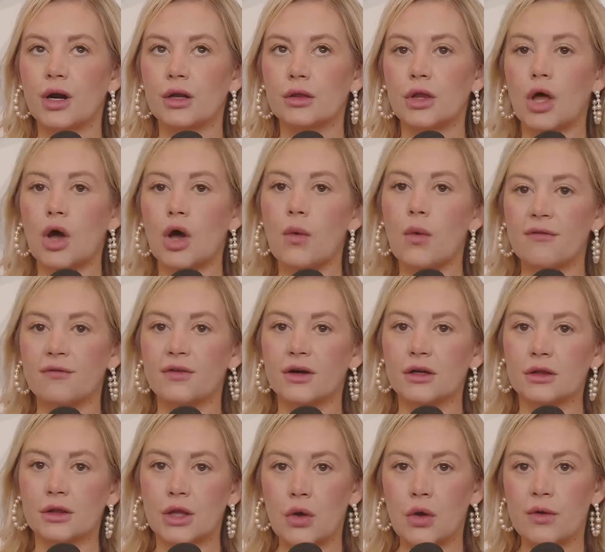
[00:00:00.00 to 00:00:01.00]
low effort,
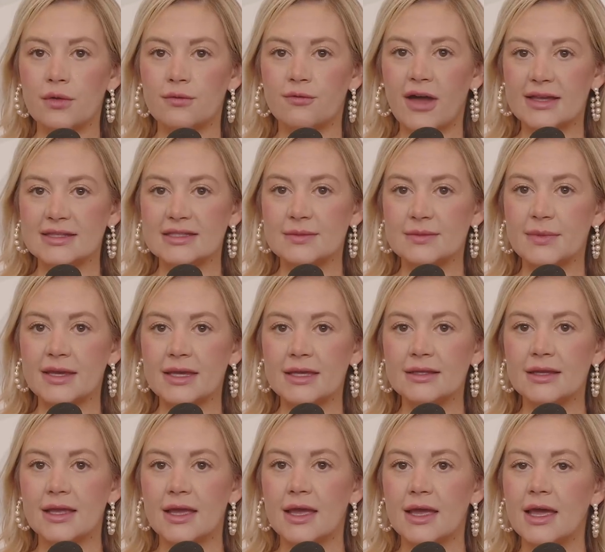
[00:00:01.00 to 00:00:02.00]
low investment,
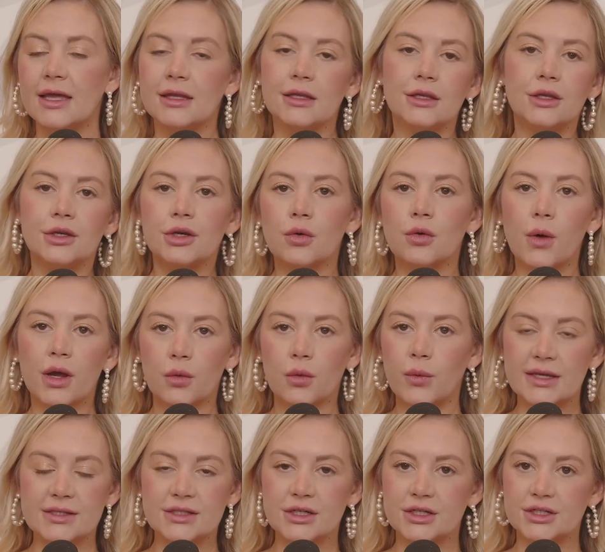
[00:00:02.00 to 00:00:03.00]
and you don't want to
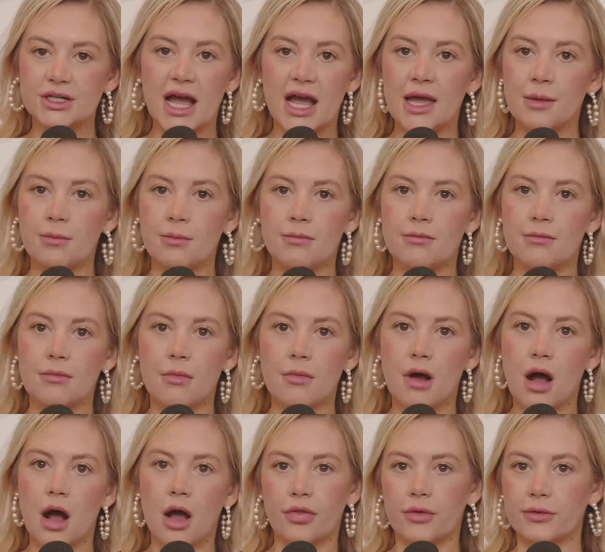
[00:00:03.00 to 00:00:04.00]
waste your time
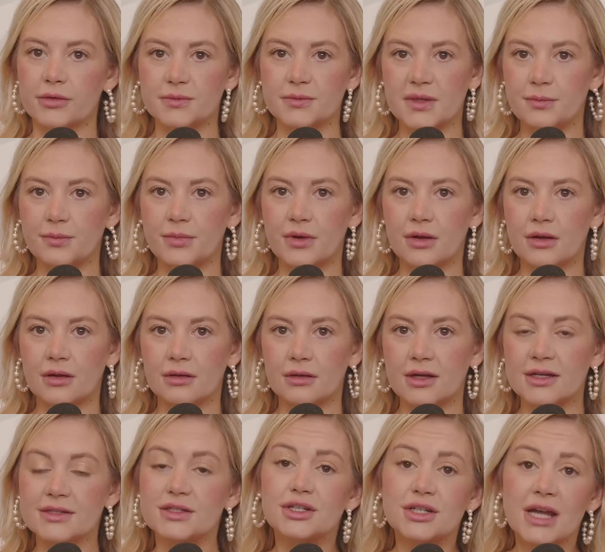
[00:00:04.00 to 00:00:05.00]
on those people
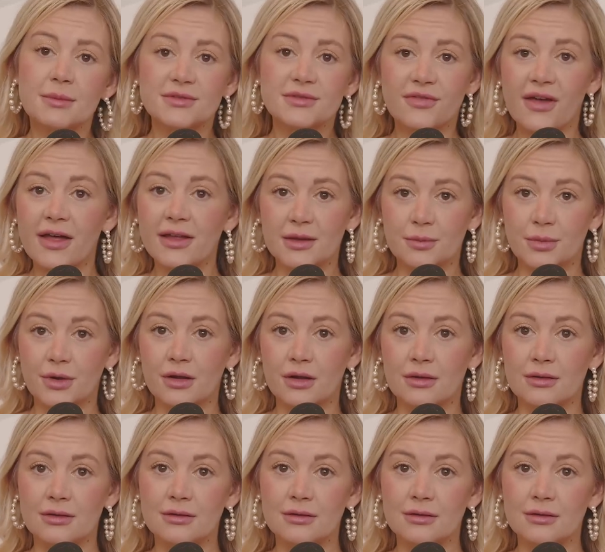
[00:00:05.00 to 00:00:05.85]
because your time's valuable.